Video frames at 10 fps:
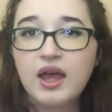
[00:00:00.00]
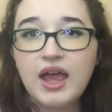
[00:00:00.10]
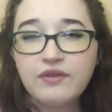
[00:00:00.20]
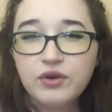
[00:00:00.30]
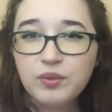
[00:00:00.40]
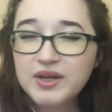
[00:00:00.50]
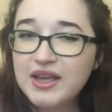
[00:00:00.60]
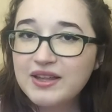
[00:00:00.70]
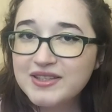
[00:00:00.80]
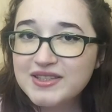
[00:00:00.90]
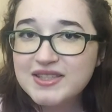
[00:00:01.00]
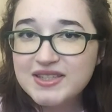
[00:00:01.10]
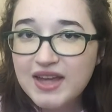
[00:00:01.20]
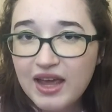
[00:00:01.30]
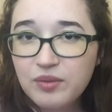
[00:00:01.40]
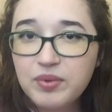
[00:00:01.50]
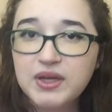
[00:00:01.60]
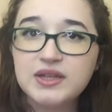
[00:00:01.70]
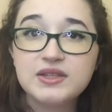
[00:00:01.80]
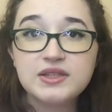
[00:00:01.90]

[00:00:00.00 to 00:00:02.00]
everyone else is dead, but he